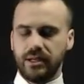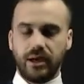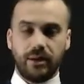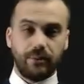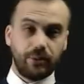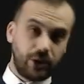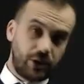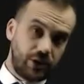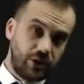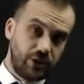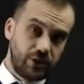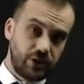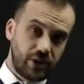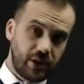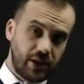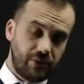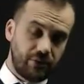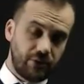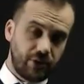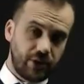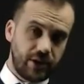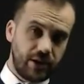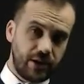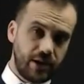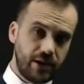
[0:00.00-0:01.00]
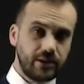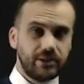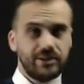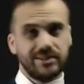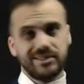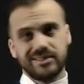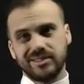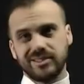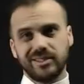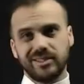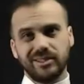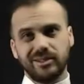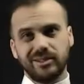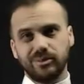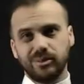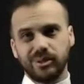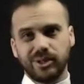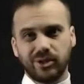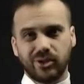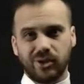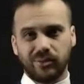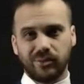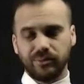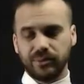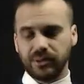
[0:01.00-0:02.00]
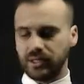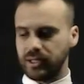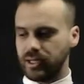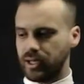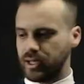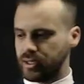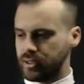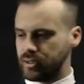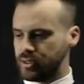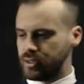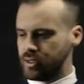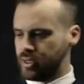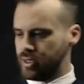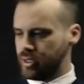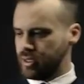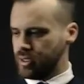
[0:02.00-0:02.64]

Now, I'm not going to do that right now because it's a little bit complicated.